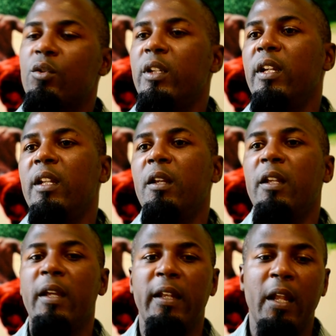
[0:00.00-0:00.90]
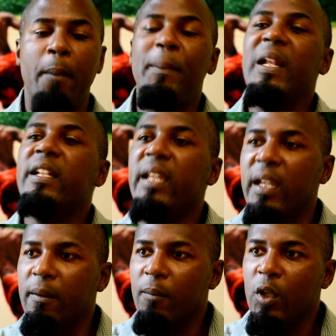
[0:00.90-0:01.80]
the
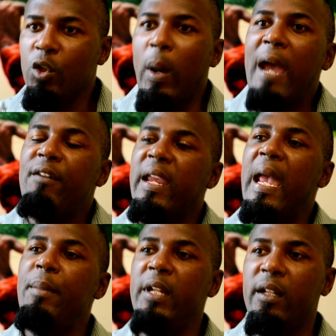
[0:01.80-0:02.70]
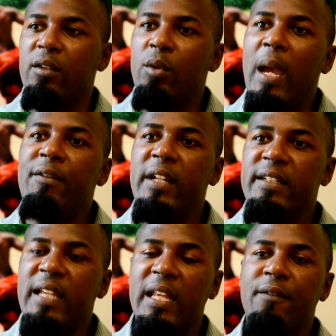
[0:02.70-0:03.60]
ability to have a cabinet, to have an
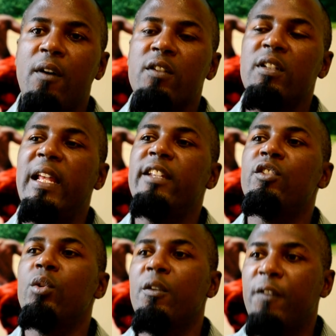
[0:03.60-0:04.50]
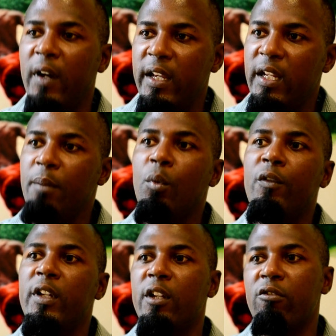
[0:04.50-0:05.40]
executive council that is unified and
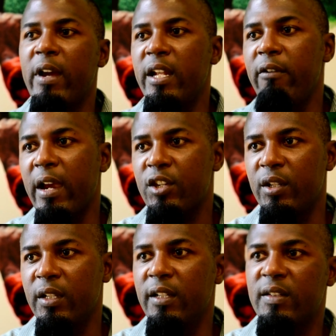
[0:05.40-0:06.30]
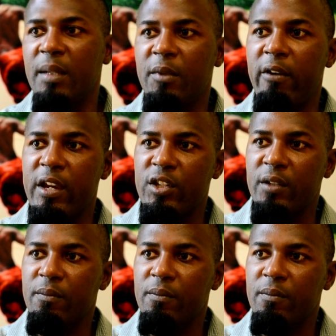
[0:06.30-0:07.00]
moving in the right direction, in the same direction.